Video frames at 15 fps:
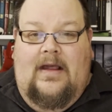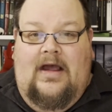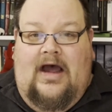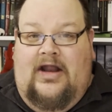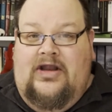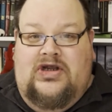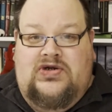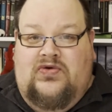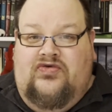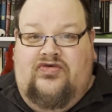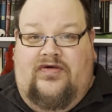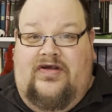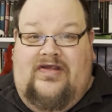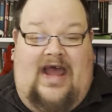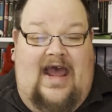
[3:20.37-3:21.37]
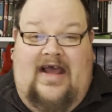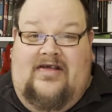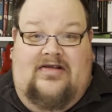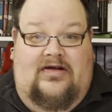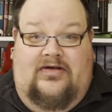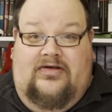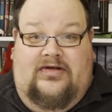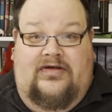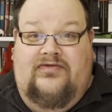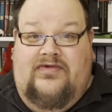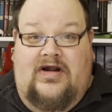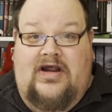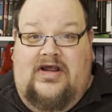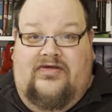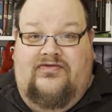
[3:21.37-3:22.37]
And the short story is excellent. It
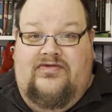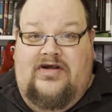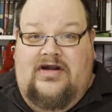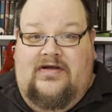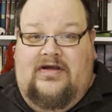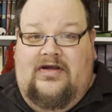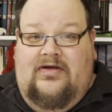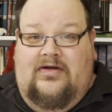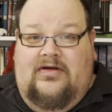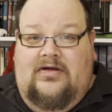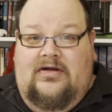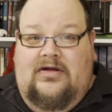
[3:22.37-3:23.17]
really is really good.